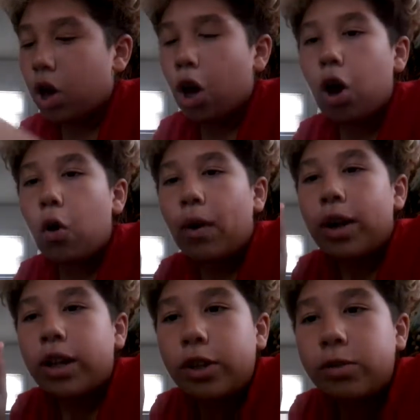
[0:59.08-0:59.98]
oh,
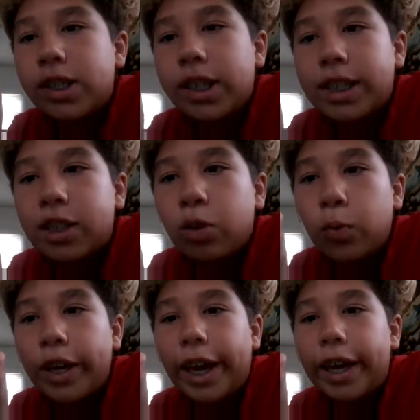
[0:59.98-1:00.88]
you see it's
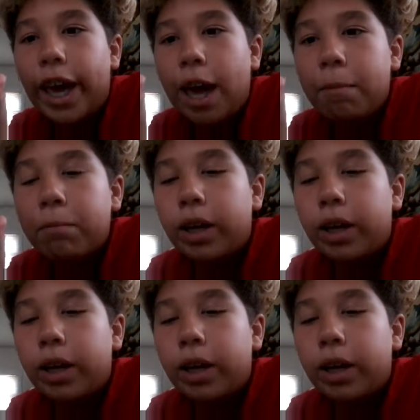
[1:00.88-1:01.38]
3 a.m.,